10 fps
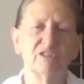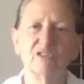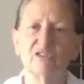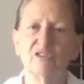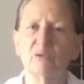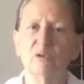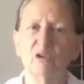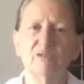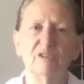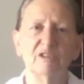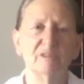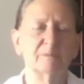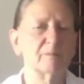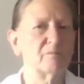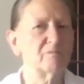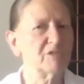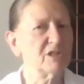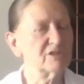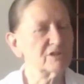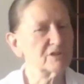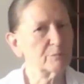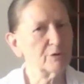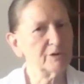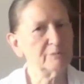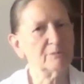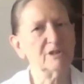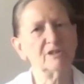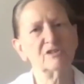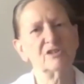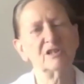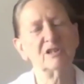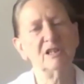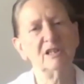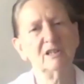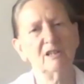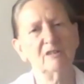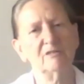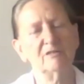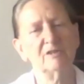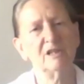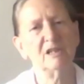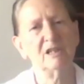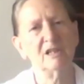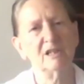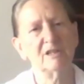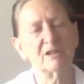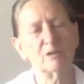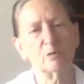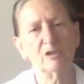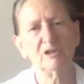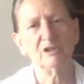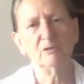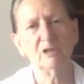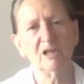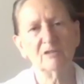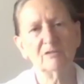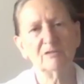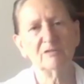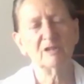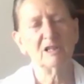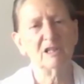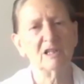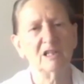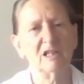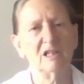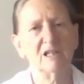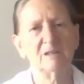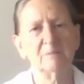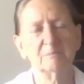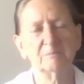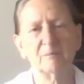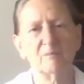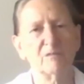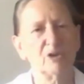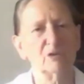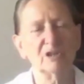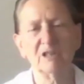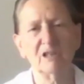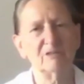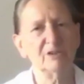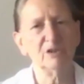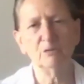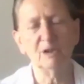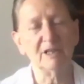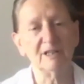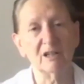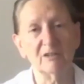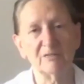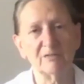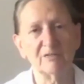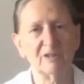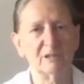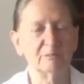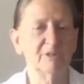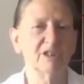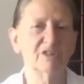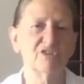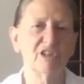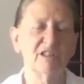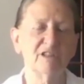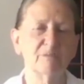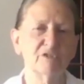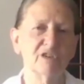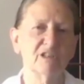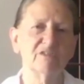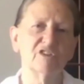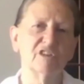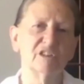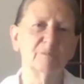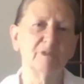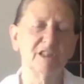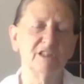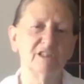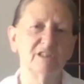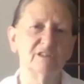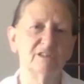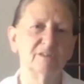so often disappointment in love, that the one you love couldn't love you enough because they themselves are depleted.